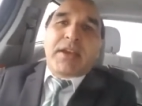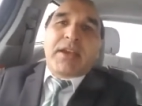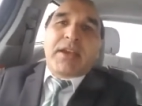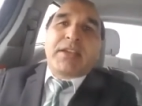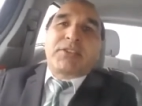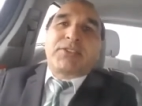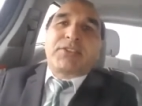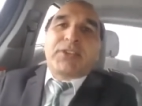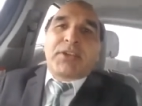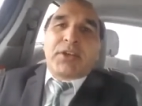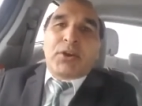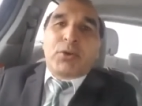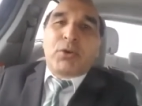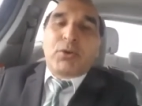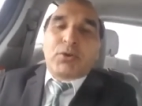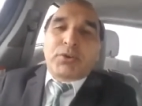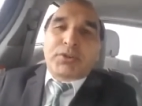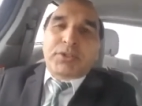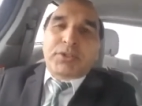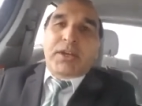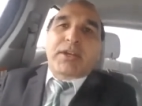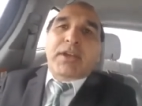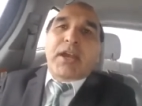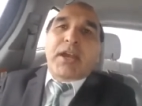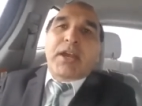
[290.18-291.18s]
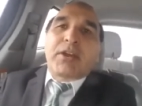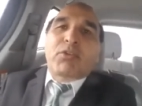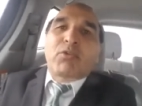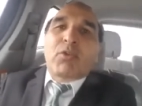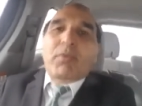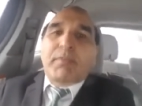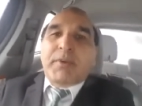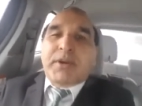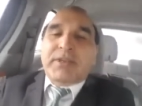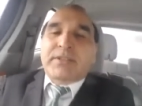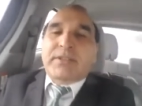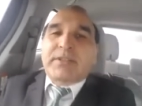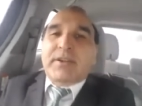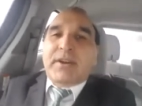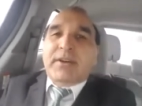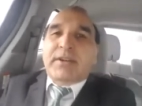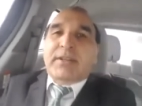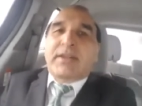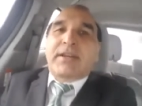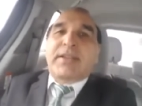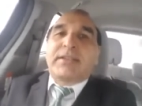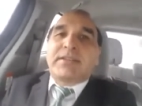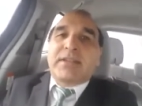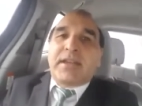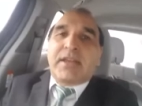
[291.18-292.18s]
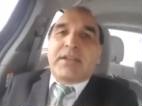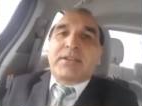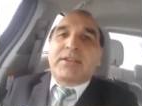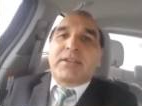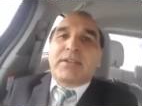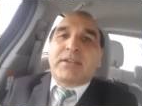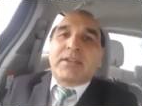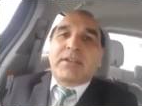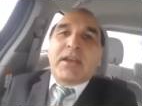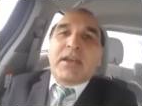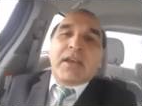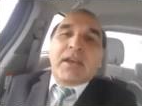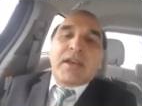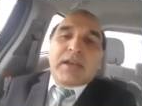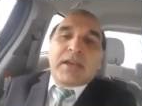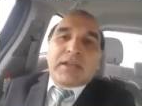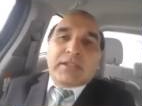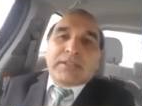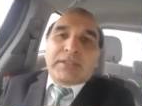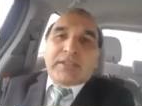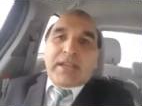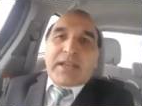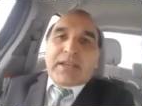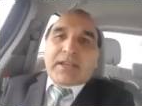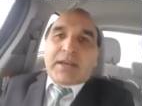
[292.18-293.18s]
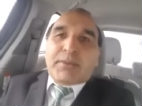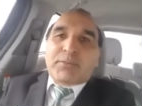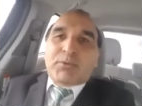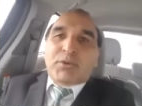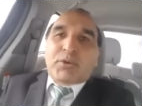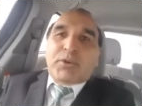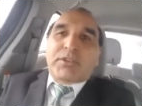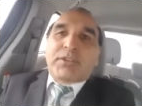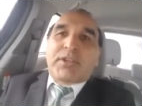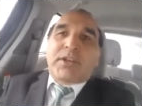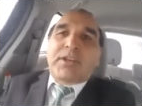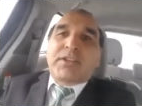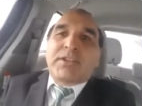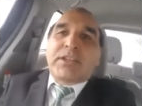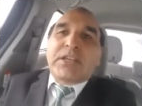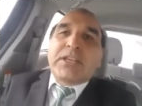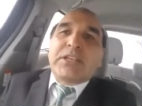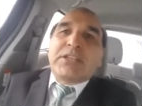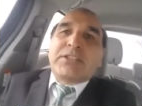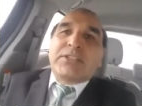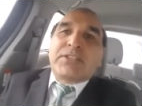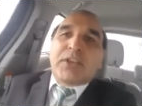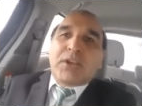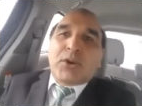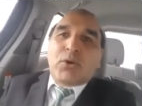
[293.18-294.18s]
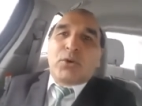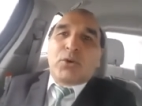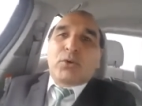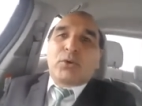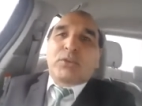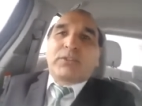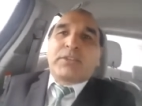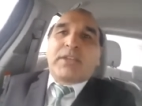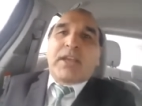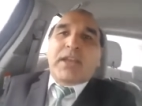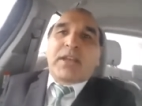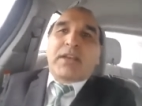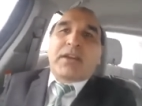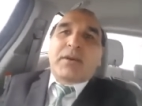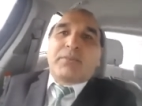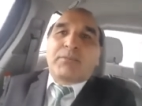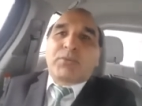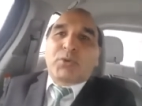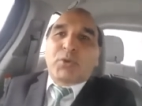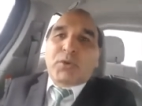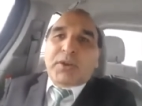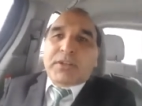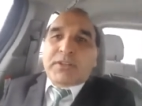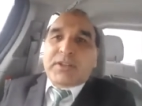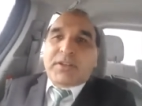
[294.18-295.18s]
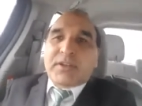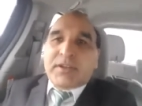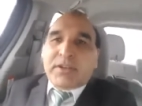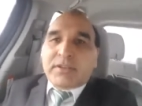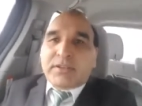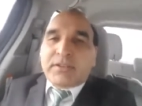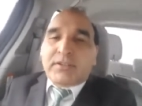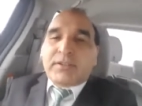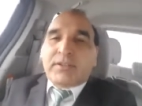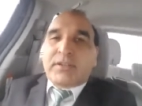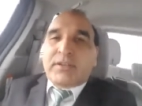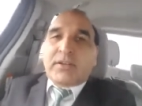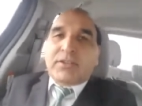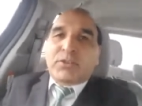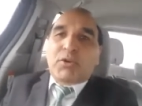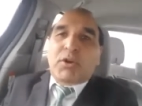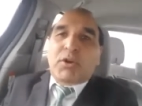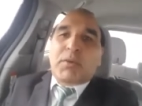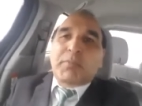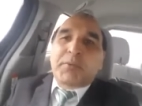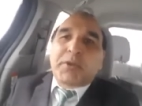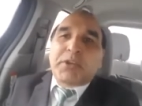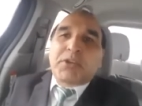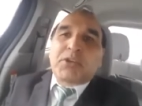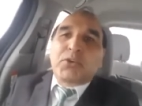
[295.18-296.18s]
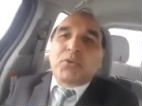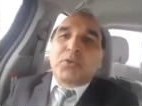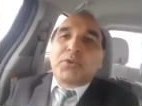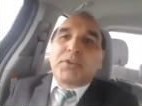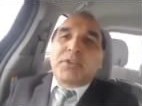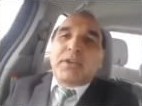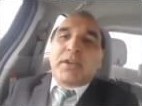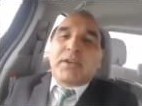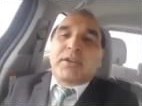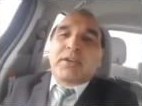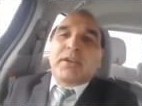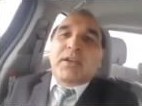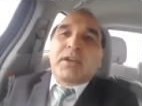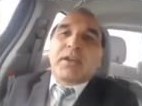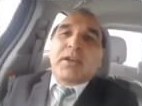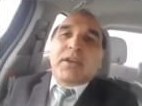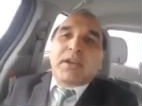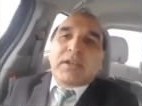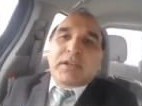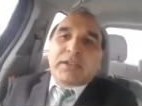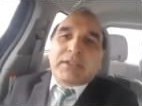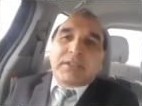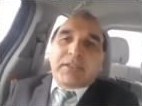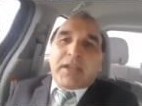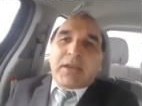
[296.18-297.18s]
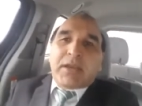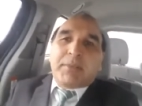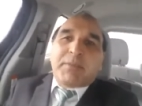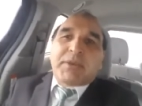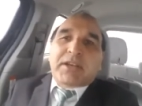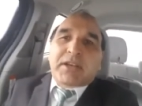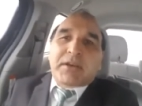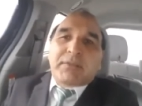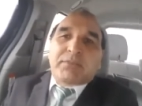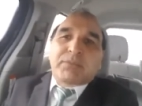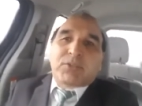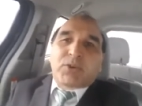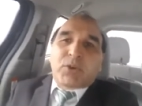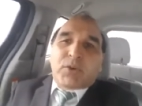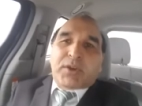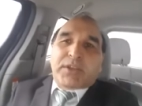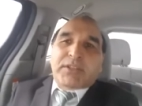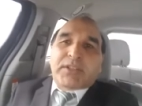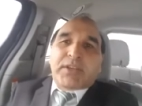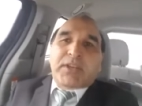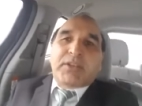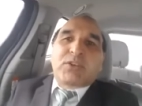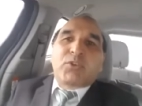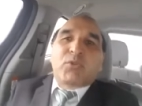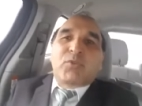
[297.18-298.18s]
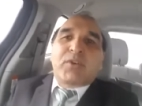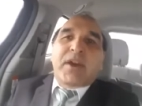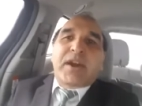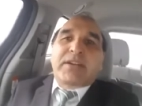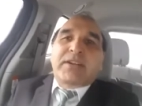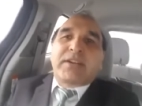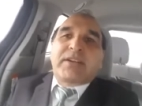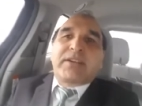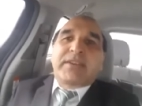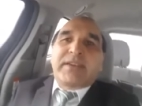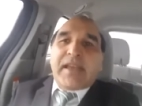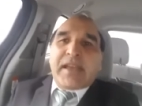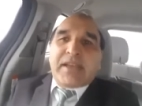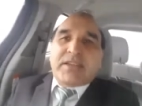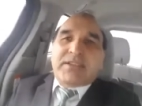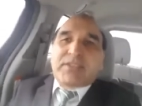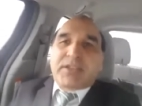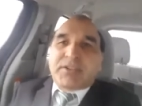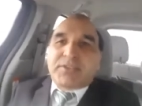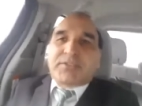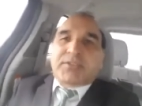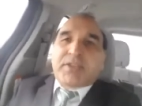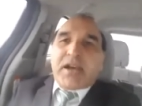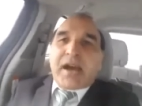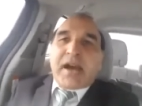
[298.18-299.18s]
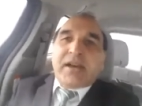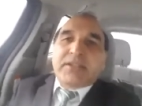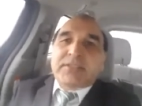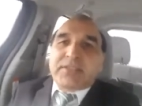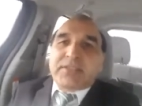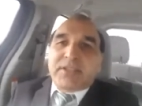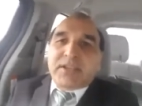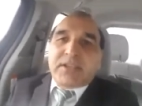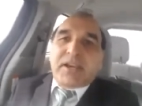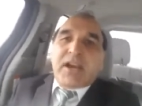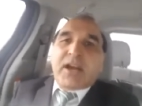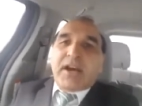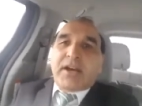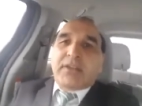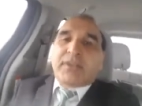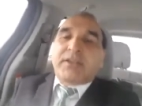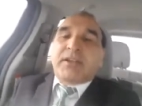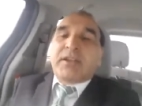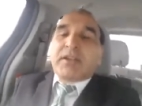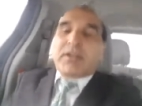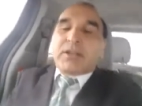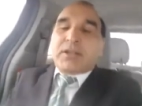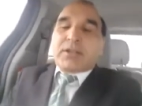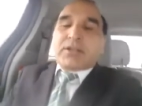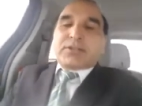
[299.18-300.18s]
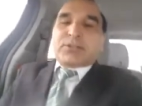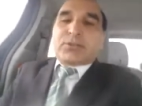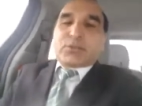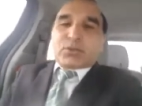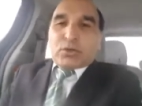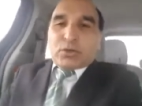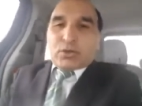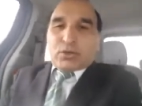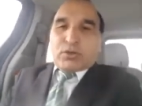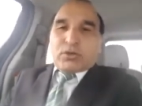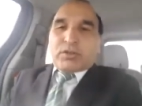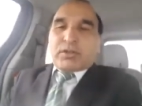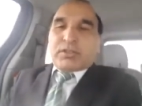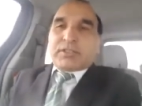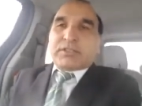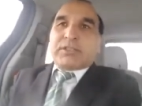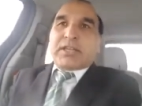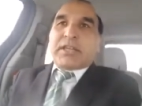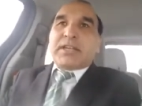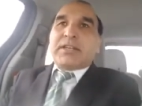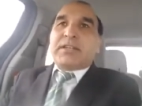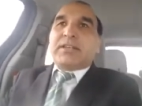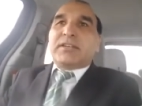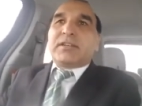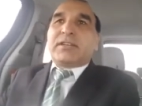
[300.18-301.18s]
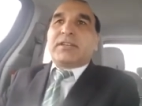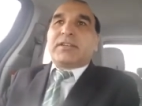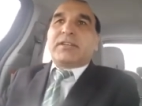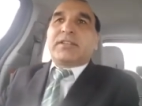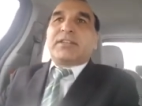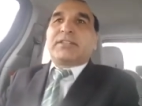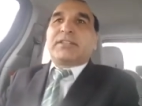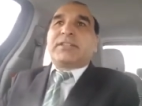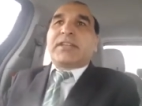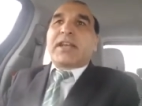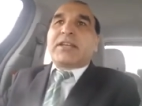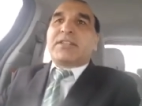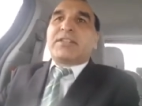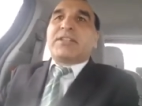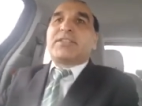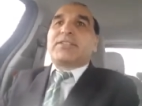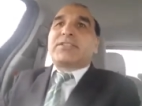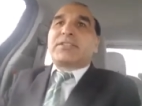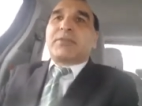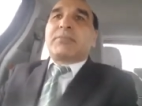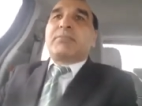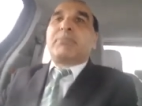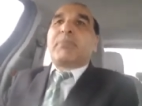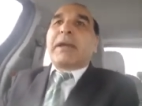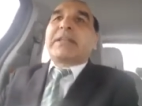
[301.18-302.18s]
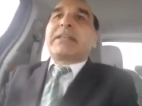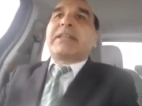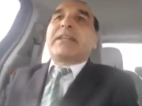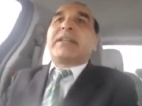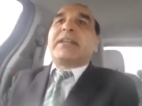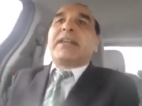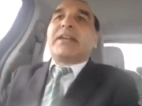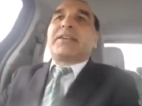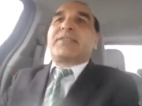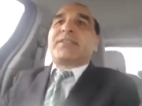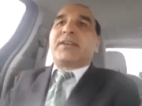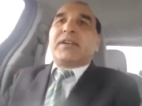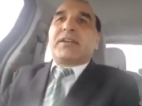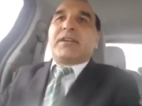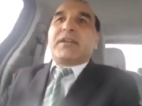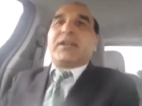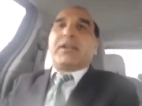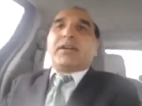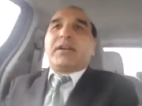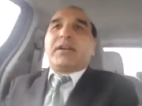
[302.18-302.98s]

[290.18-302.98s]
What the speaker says: SCO, Shanghai Cooperation Organization, they come together in ECO, they come together in European Union, they become together in United Nations, ASEAN. So then that is multilateral